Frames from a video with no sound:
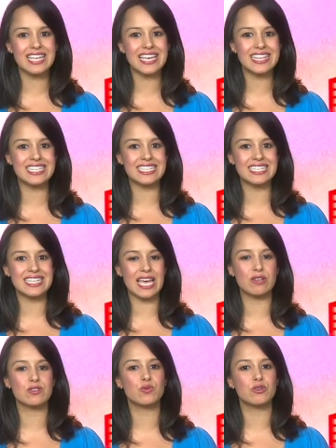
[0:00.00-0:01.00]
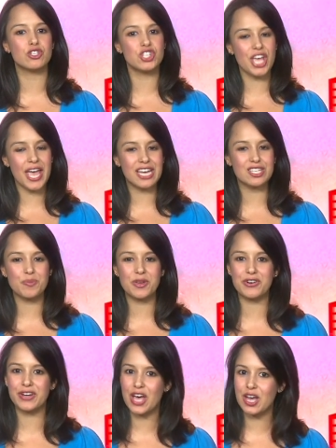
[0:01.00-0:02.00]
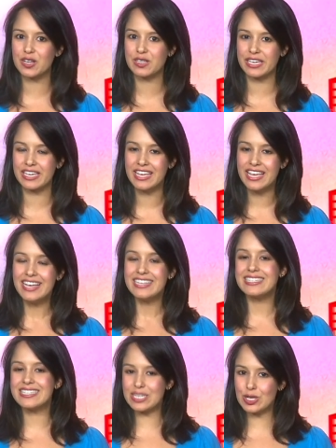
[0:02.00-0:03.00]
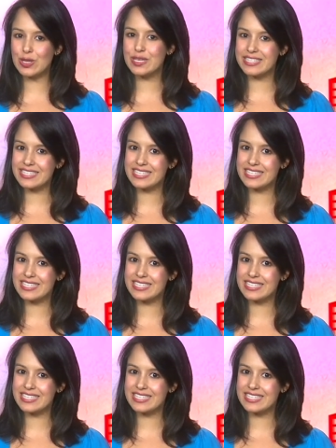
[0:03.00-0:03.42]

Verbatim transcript: like the discounts will change periodically. Still, this is